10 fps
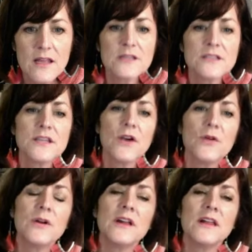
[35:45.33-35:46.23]
So,
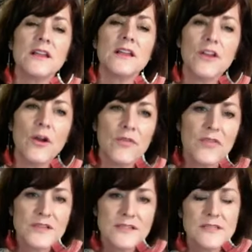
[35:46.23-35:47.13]
you know,
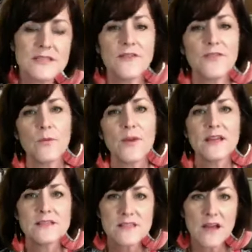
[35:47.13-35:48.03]
this is stuff that we
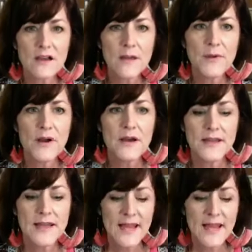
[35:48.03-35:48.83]
can stock up on.